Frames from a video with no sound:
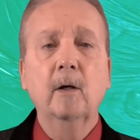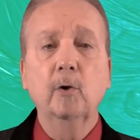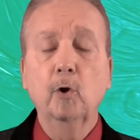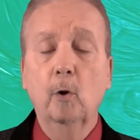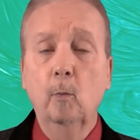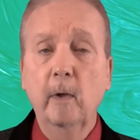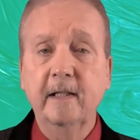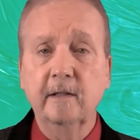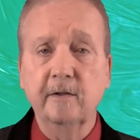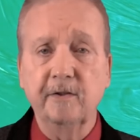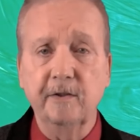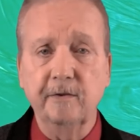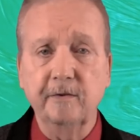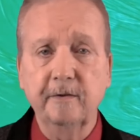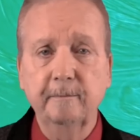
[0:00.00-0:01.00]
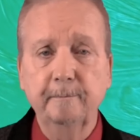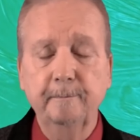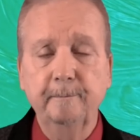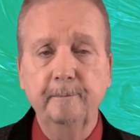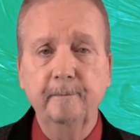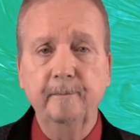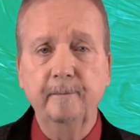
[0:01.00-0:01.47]
Your weaknesses
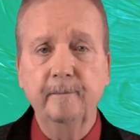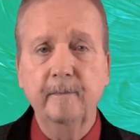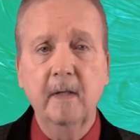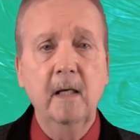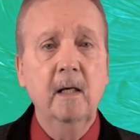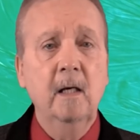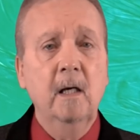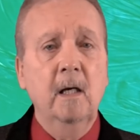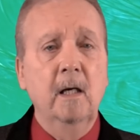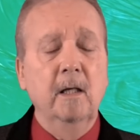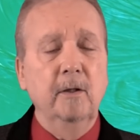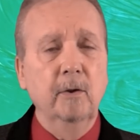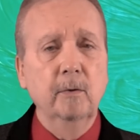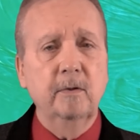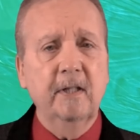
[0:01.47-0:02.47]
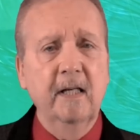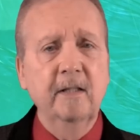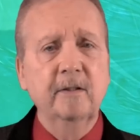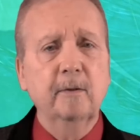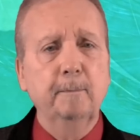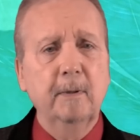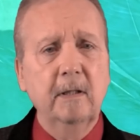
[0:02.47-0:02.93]
you
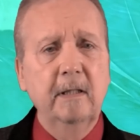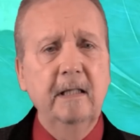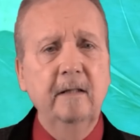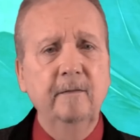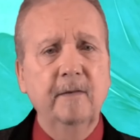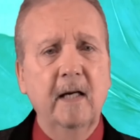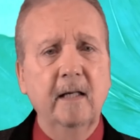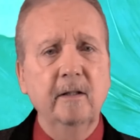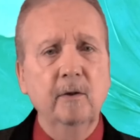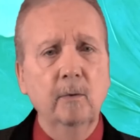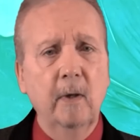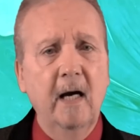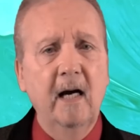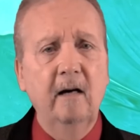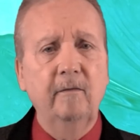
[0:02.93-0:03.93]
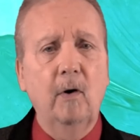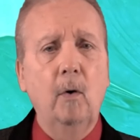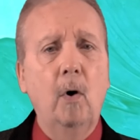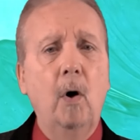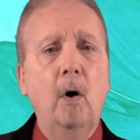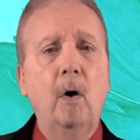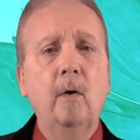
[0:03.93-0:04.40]
tend to believe that you have
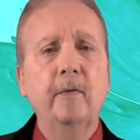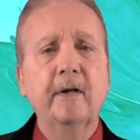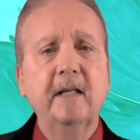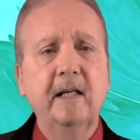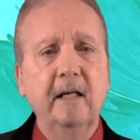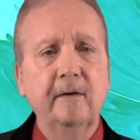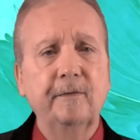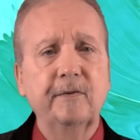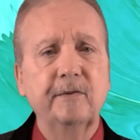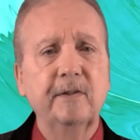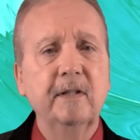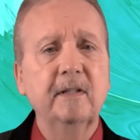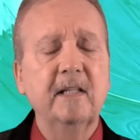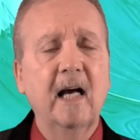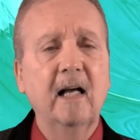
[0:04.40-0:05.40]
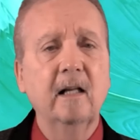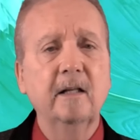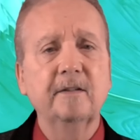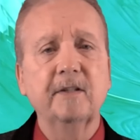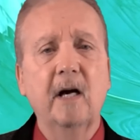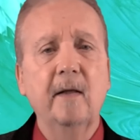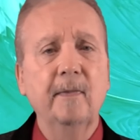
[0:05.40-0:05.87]
all the gifts and
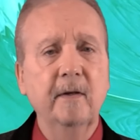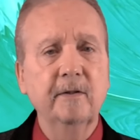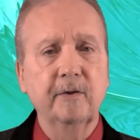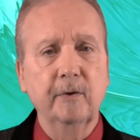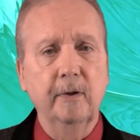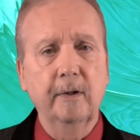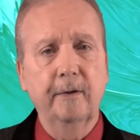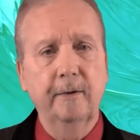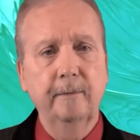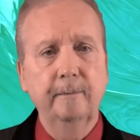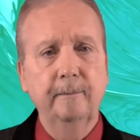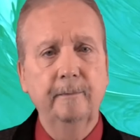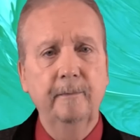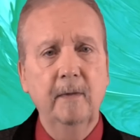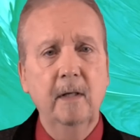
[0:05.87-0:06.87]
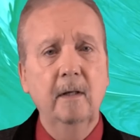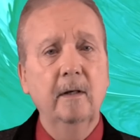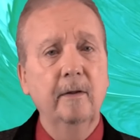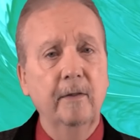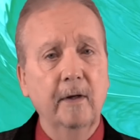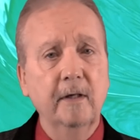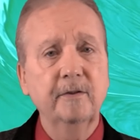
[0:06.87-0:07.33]
talents on this earth.
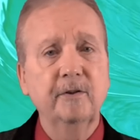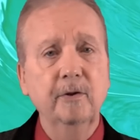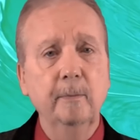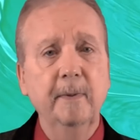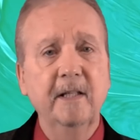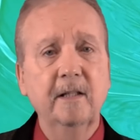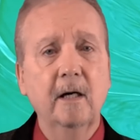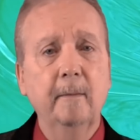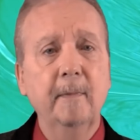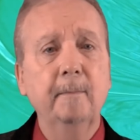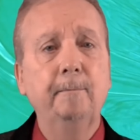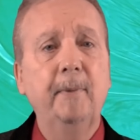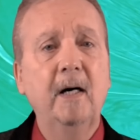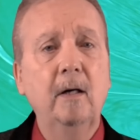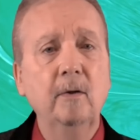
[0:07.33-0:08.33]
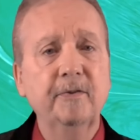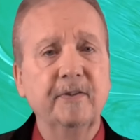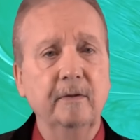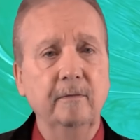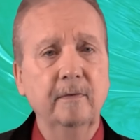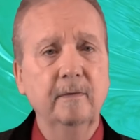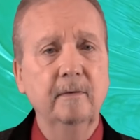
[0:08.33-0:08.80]
Thus, you become
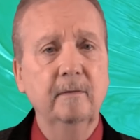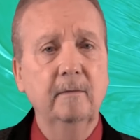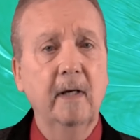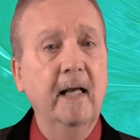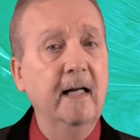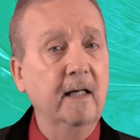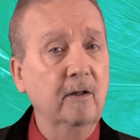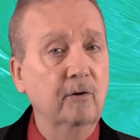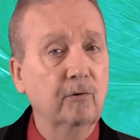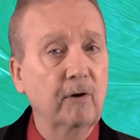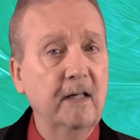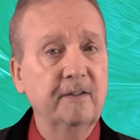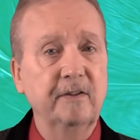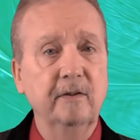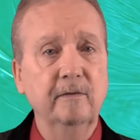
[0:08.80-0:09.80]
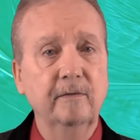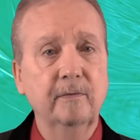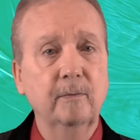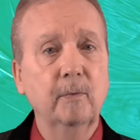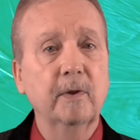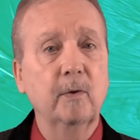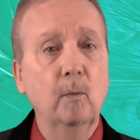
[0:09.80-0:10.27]
impulsive and aggressive
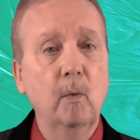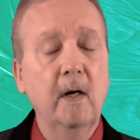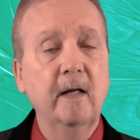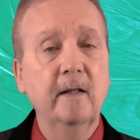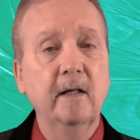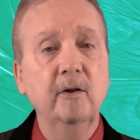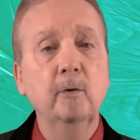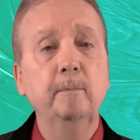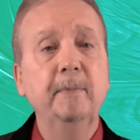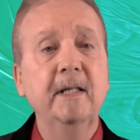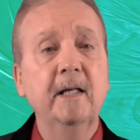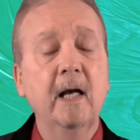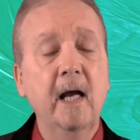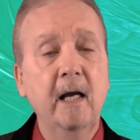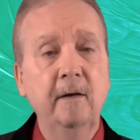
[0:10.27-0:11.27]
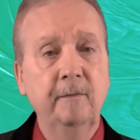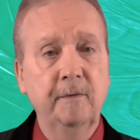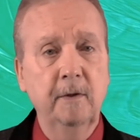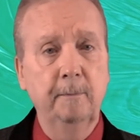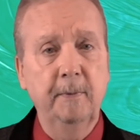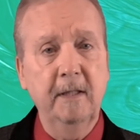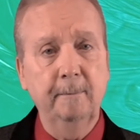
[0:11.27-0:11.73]
with the way that you behave
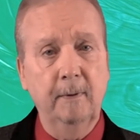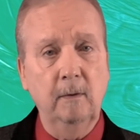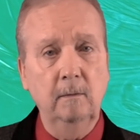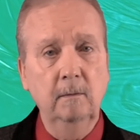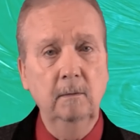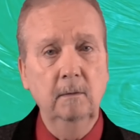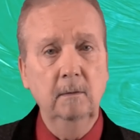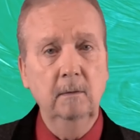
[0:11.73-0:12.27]
to people.